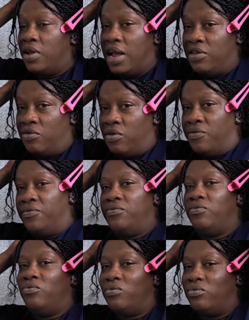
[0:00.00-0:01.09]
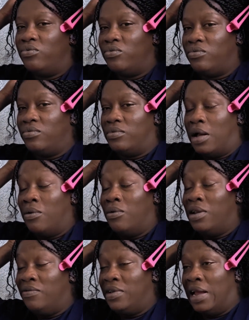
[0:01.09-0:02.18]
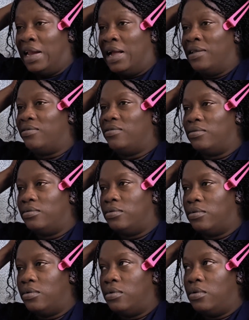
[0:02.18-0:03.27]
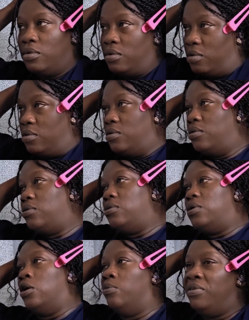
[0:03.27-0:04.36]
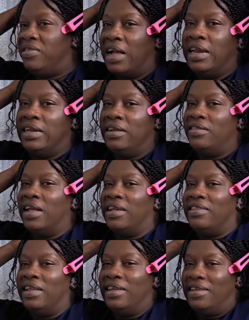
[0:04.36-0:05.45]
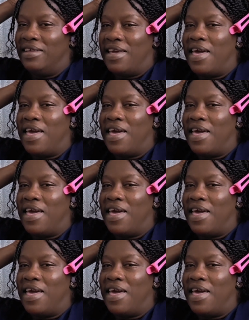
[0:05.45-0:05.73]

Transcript: Whether it's rough, I will leave it like that. I'll be styling it nicely.